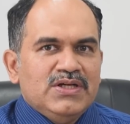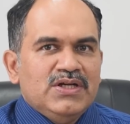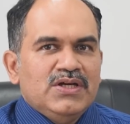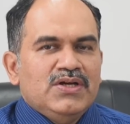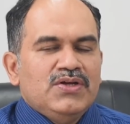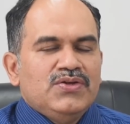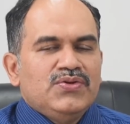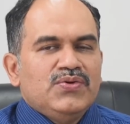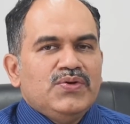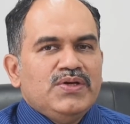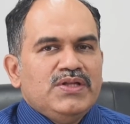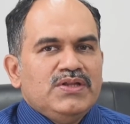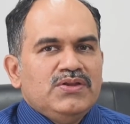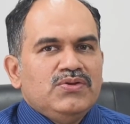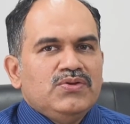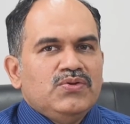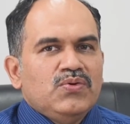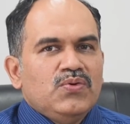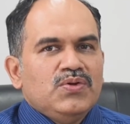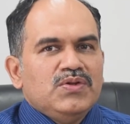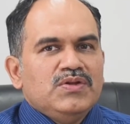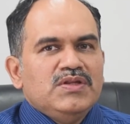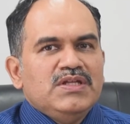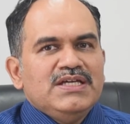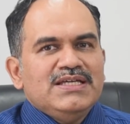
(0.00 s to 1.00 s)
So, in
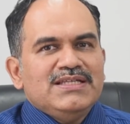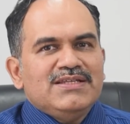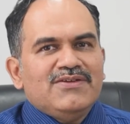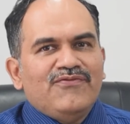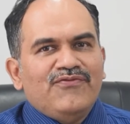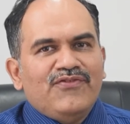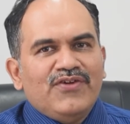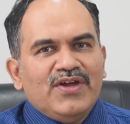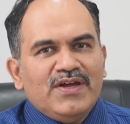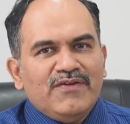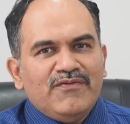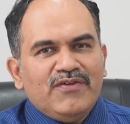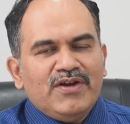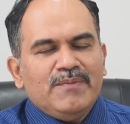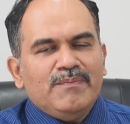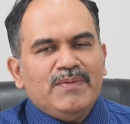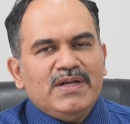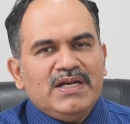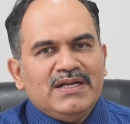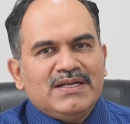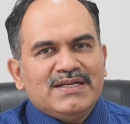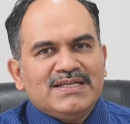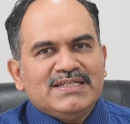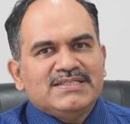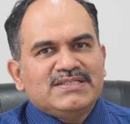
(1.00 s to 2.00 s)
these
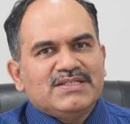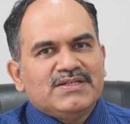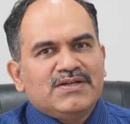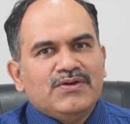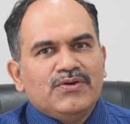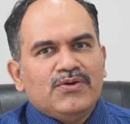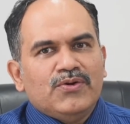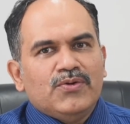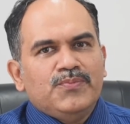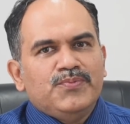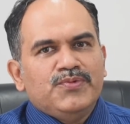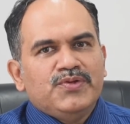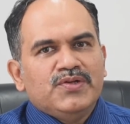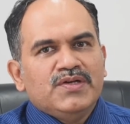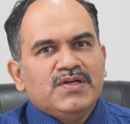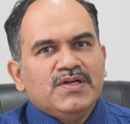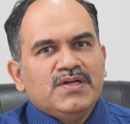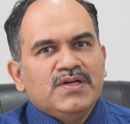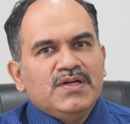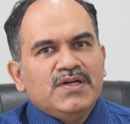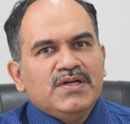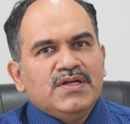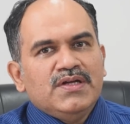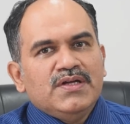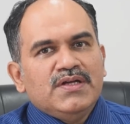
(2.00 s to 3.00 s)
favorable risk groups,
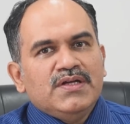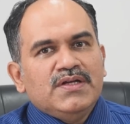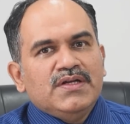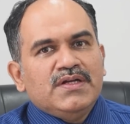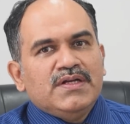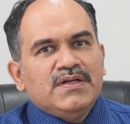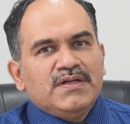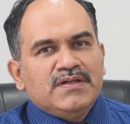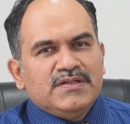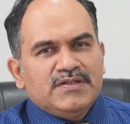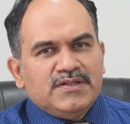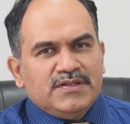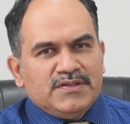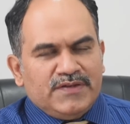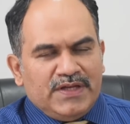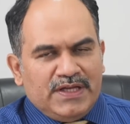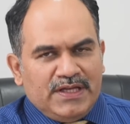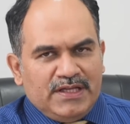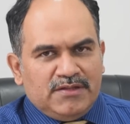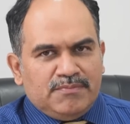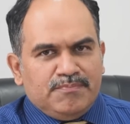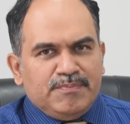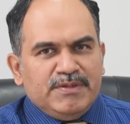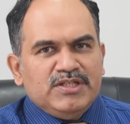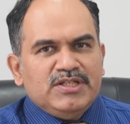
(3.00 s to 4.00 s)

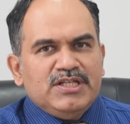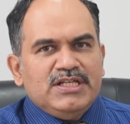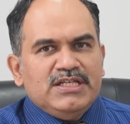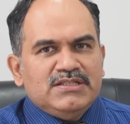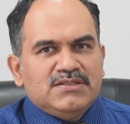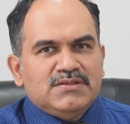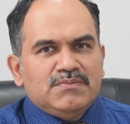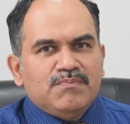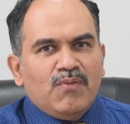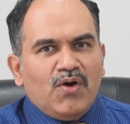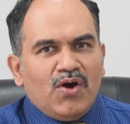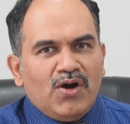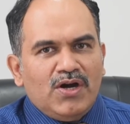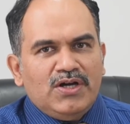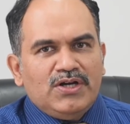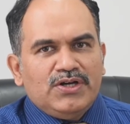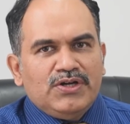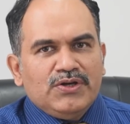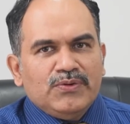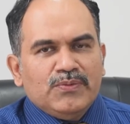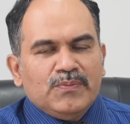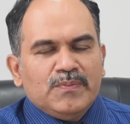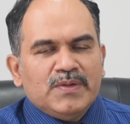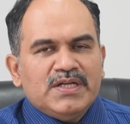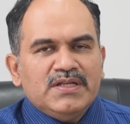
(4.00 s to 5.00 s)
especially small
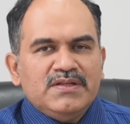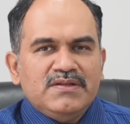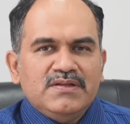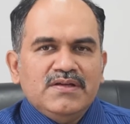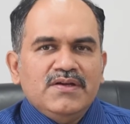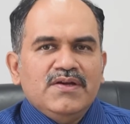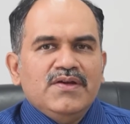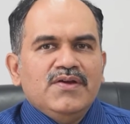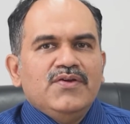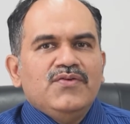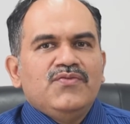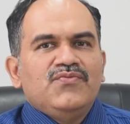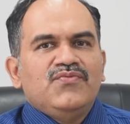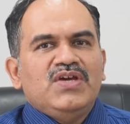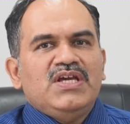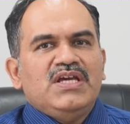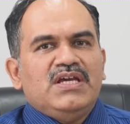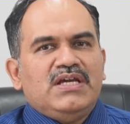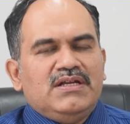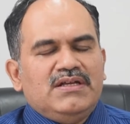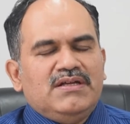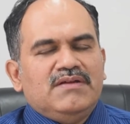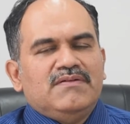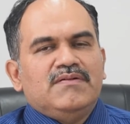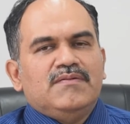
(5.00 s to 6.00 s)
tumors,
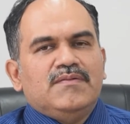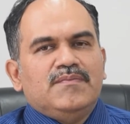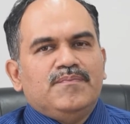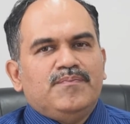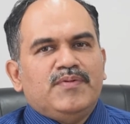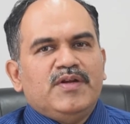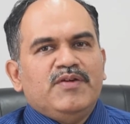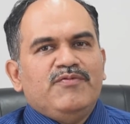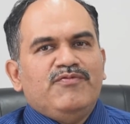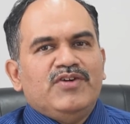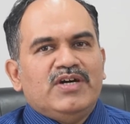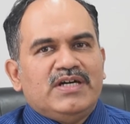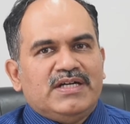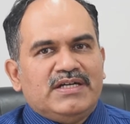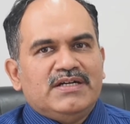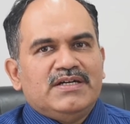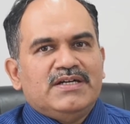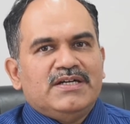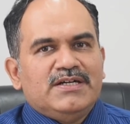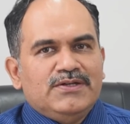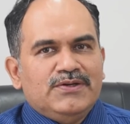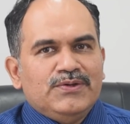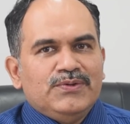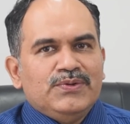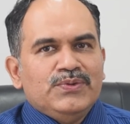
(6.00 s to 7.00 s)
we
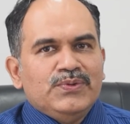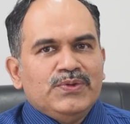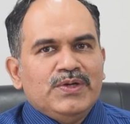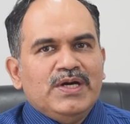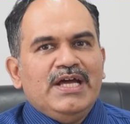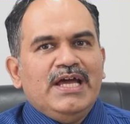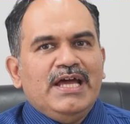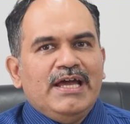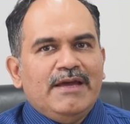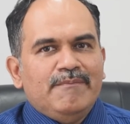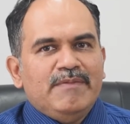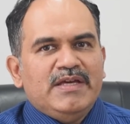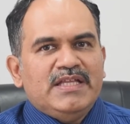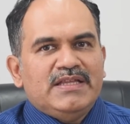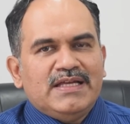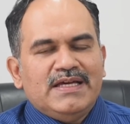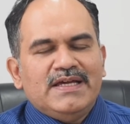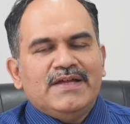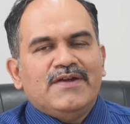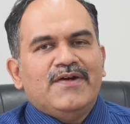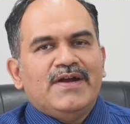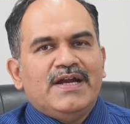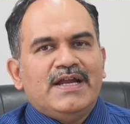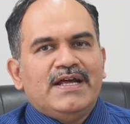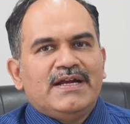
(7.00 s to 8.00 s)
prefer to do a
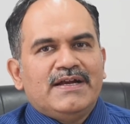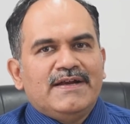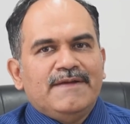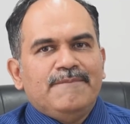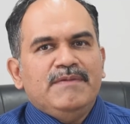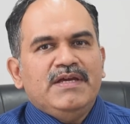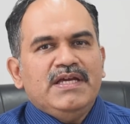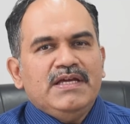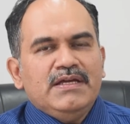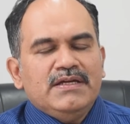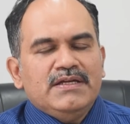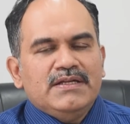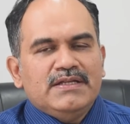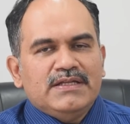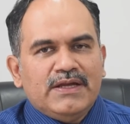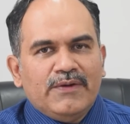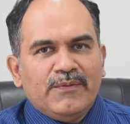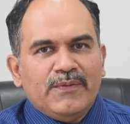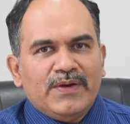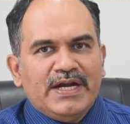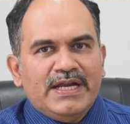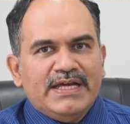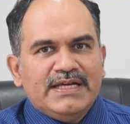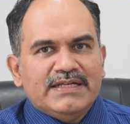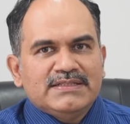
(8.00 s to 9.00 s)
hemithyroidectomy
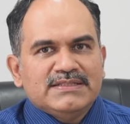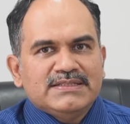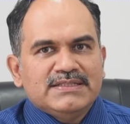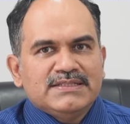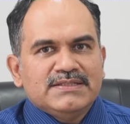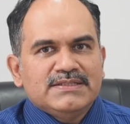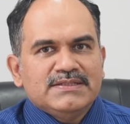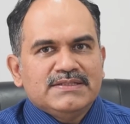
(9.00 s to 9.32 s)
nowadays.